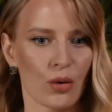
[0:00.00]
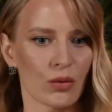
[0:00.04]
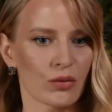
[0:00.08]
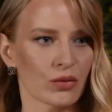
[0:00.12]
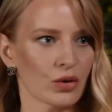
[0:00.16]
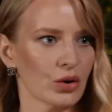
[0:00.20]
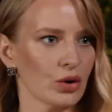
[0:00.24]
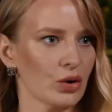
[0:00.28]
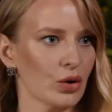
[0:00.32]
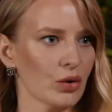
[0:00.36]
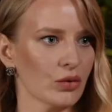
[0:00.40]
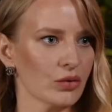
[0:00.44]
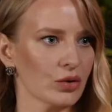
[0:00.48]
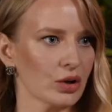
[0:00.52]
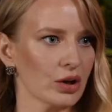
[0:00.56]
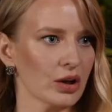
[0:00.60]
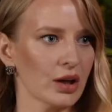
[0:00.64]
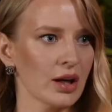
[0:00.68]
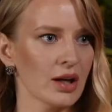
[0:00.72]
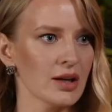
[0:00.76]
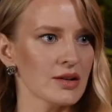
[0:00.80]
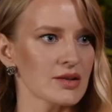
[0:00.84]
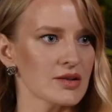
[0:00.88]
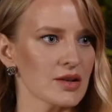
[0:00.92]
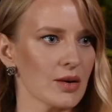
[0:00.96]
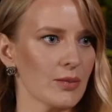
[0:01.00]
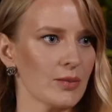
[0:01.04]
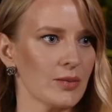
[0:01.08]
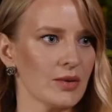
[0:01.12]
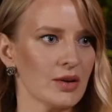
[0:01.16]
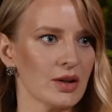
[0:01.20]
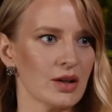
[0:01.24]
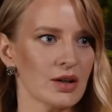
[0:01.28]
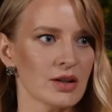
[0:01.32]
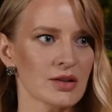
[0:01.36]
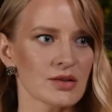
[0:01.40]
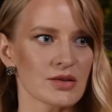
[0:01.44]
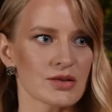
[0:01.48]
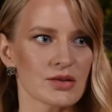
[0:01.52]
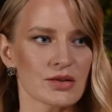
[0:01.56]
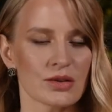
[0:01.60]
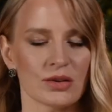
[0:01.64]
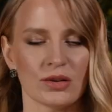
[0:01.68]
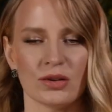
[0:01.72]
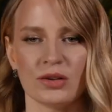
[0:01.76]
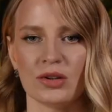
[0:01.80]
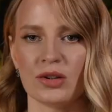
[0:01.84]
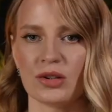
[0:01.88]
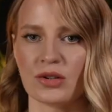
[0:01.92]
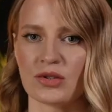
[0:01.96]
over and over again some
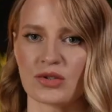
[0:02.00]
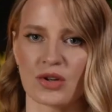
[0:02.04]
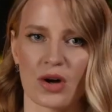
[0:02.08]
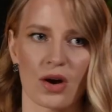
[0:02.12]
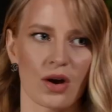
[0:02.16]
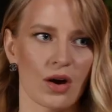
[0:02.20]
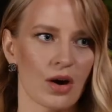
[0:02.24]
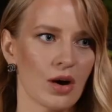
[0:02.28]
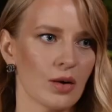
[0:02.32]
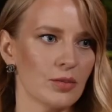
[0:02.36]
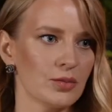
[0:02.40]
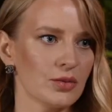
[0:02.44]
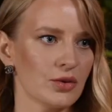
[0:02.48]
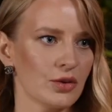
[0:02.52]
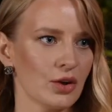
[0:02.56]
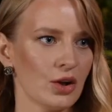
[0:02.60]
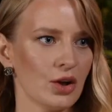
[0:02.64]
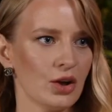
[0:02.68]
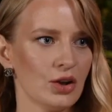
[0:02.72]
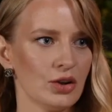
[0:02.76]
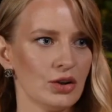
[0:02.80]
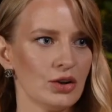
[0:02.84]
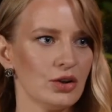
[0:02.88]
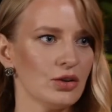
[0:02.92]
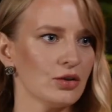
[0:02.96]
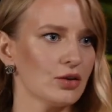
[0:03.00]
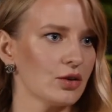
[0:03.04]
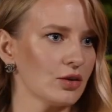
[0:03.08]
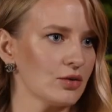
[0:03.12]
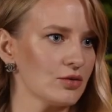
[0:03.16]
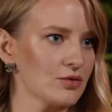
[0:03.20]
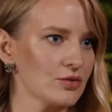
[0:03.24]
things. New jobs, new